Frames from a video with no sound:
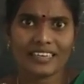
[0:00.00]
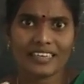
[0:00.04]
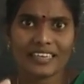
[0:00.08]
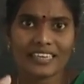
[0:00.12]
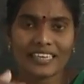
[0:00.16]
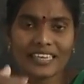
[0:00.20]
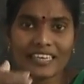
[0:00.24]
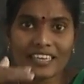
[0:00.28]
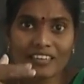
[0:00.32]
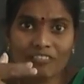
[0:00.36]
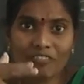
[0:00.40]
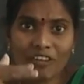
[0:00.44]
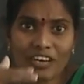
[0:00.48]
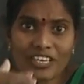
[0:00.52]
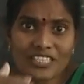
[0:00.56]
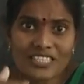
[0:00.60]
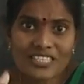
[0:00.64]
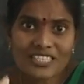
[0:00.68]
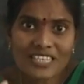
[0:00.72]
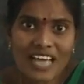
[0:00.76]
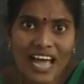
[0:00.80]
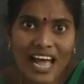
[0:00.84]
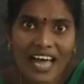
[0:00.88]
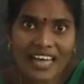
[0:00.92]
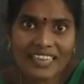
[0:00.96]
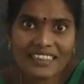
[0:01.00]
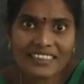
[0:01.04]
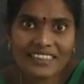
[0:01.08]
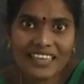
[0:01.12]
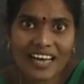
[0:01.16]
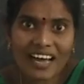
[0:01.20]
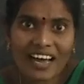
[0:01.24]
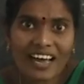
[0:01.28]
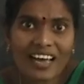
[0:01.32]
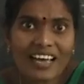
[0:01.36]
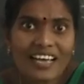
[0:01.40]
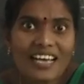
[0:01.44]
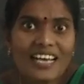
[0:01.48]
He was on
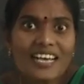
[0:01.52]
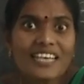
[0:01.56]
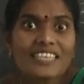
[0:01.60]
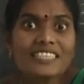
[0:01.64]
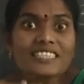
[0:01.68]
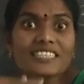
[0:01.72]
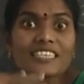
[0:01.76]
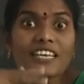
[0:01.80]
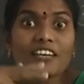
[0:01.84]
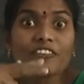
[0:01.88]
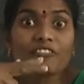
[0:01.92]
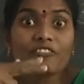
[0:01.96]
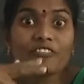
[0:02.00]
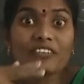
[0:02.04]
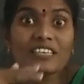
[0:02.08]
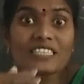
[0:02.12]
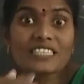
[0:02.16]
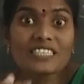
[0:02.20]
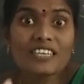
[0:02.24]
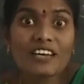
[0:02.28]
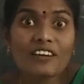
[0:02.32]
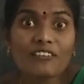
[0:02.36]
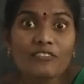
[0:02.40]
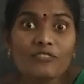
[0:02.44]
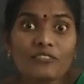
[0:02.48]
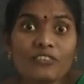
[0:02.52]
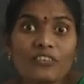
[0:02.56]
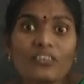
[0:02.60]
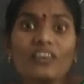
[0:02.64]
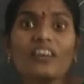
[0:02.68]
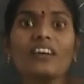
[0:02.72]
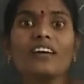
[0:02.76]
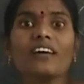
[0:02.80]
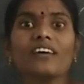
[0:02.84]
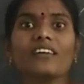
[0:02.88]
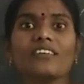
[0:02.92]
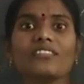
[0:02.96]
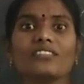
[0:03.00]
the surface of
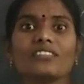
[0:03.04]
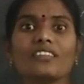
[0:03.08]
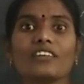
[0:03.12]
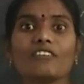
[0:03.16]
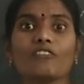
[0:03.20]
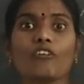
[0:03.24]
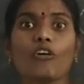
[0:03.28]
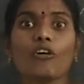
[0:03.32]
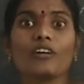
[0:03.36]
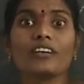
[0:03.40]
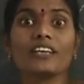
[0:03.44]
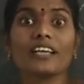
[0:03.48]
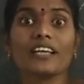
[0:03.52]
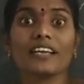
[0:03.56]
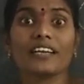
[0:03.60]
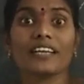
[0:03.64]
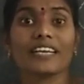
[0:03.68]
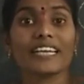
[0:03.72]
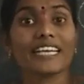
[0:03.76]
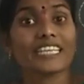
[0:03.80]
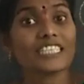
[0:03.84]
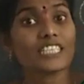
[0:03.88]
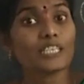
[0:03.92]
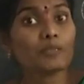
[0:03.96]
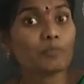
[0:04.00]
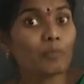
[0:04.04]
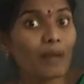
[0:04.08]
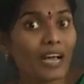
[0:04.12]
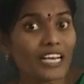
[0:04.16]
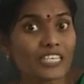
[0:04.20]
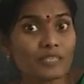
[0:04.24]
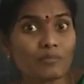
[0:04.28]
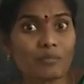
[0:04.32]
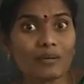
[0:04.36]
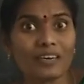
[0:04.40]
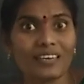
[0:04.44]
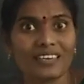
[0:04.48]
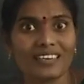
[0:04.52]
the water. Is it
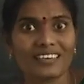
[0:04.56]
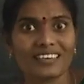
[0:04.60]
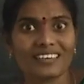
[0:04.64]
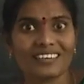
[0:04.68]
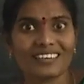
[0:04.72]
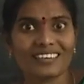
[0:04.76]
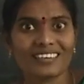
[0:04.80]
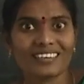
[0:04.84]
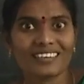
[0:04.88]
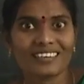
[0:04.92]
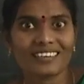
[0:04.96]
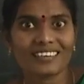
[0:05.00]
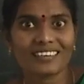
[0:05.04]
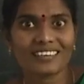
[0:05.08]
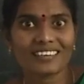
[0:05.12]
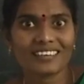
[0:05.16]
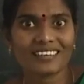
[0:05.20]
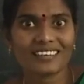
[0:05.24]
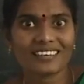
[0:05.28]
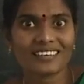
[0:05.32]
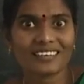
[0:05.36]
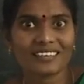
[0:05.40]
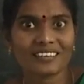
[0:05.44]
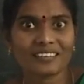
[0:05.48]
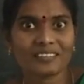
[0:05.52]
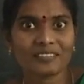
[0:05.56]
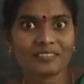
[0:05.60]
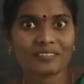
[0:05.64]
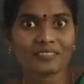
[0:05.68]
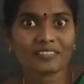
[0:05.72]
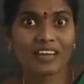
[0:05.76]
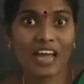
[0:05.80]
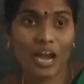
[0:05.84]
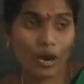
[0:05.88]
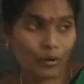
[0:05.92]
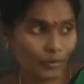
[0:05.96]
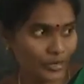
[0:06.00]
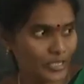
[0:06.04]
possible?
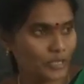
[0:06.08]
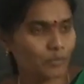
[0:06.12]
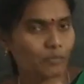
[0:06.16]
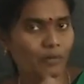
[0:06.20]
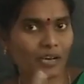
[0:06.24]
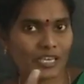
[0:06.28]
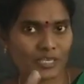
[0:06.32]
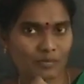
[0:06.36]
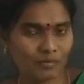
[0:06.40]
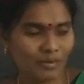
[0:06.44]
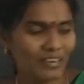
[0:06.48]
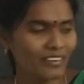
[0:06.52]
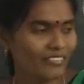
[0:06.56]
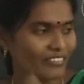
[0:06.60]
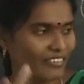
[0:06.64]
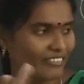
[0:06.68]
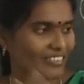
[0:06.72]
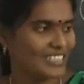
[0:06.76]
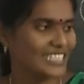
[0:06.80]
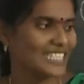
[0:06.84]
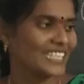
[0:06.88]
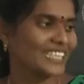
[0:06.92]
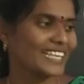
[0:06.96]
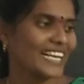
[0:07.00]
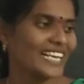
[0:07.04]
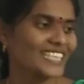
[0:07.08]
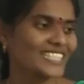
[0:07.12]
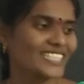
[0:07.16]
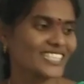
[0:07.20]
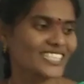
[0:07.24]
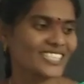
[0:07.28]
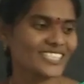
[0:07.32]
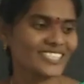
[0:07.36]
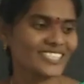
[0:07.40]
How it is possible? We will see next.